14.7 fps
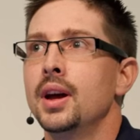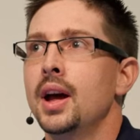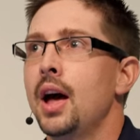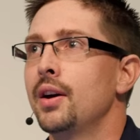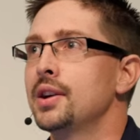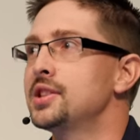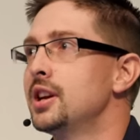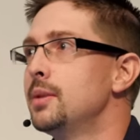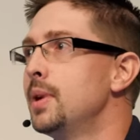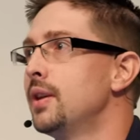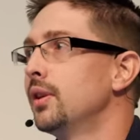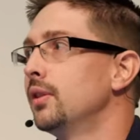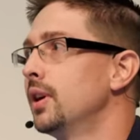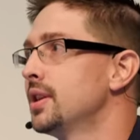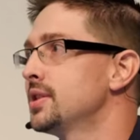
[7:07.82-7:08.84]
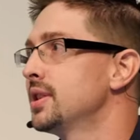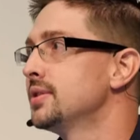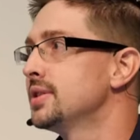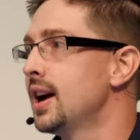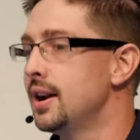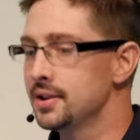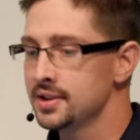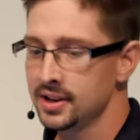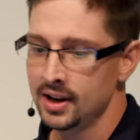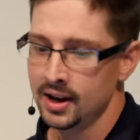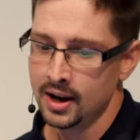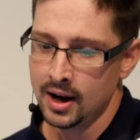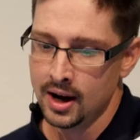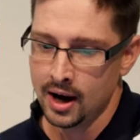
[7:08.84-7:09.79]
LXC being the Linux containers.
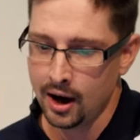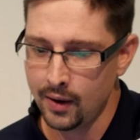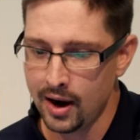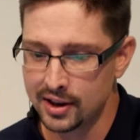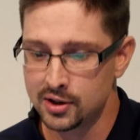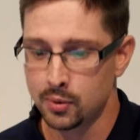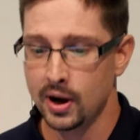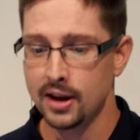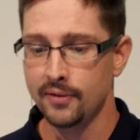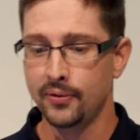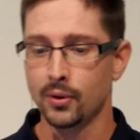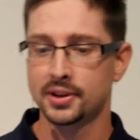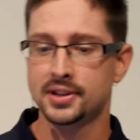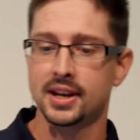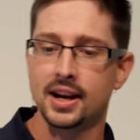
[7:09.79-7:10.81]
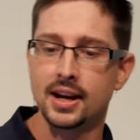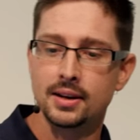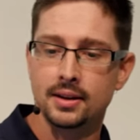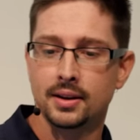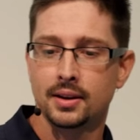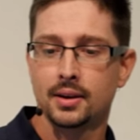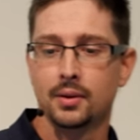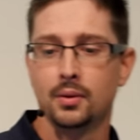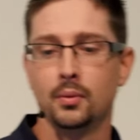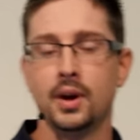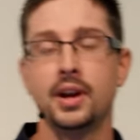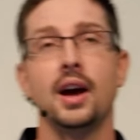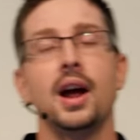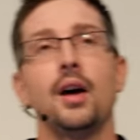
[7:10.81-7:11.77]
Around 2014,
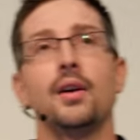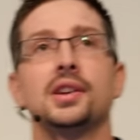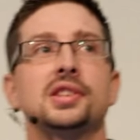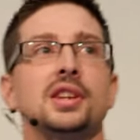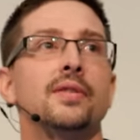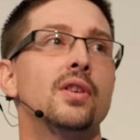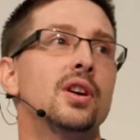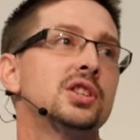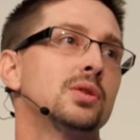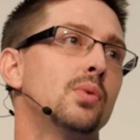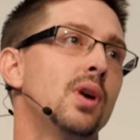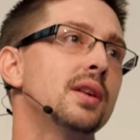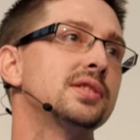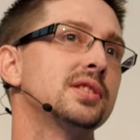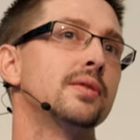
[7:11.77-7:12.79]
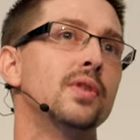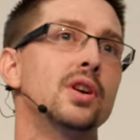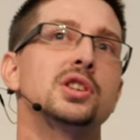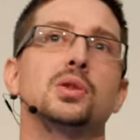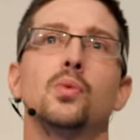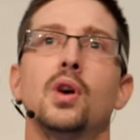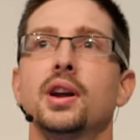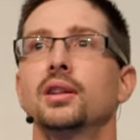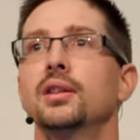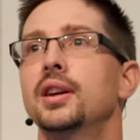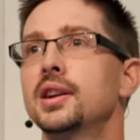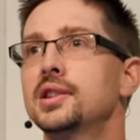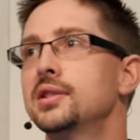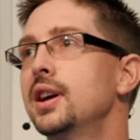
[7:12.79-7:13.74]
we get LXC version 1. So version 1 in
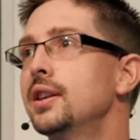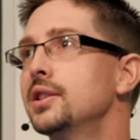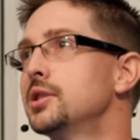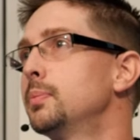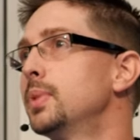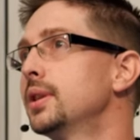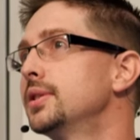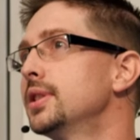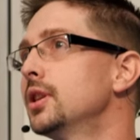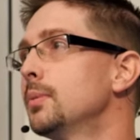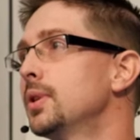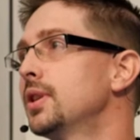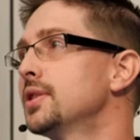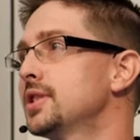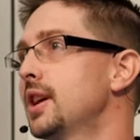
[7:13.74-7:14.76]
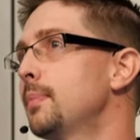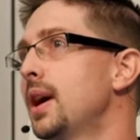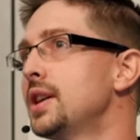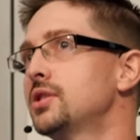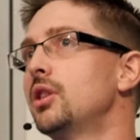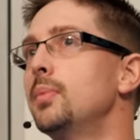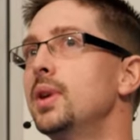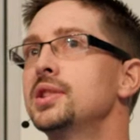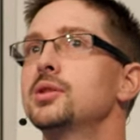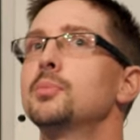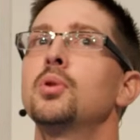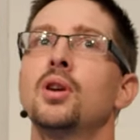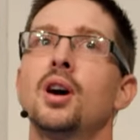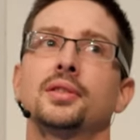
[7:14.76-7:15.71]
Linux land is a big deal because that basically means
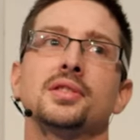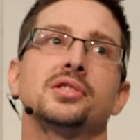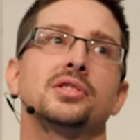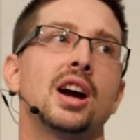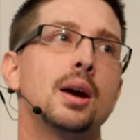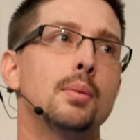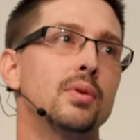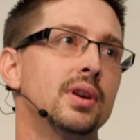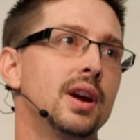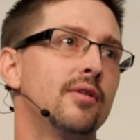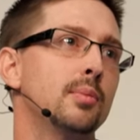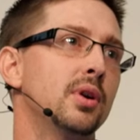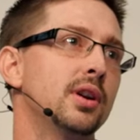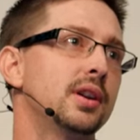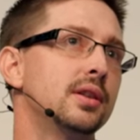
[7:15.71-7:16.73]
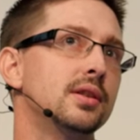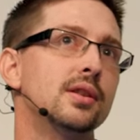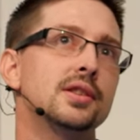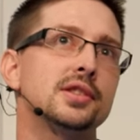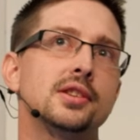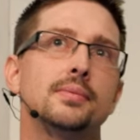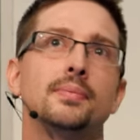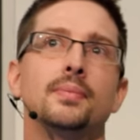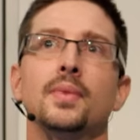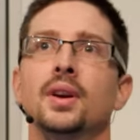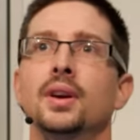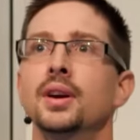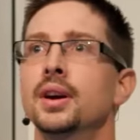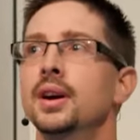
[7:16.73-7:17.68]
the product is stable and everybody can use it.
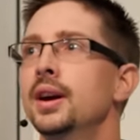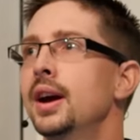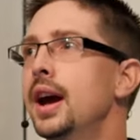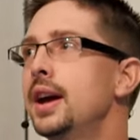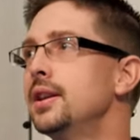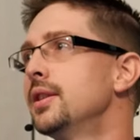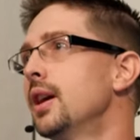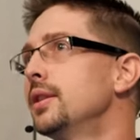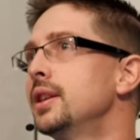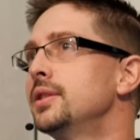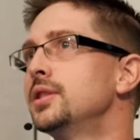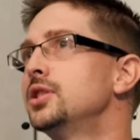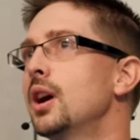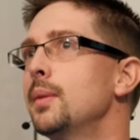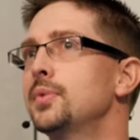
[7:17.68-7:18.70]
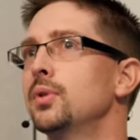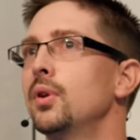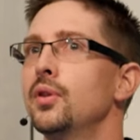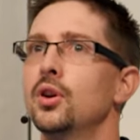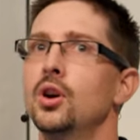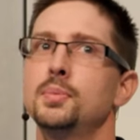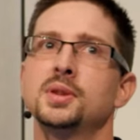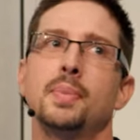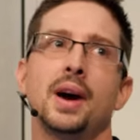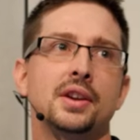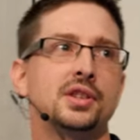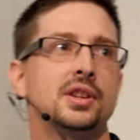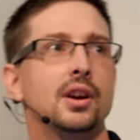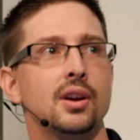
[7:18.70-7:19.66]
And you don't need to jump through all the hoops of
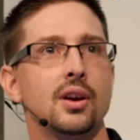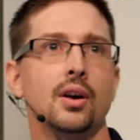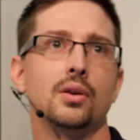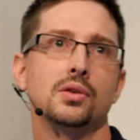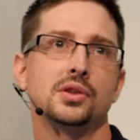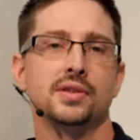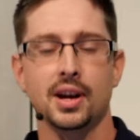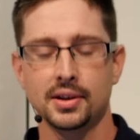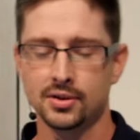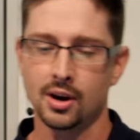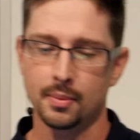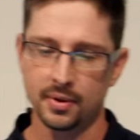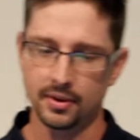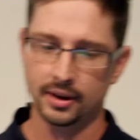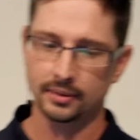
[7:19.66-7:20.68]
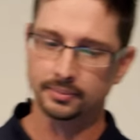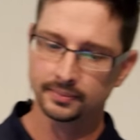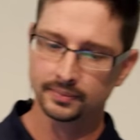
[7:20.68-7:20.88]
patching your kernels and that type of thing.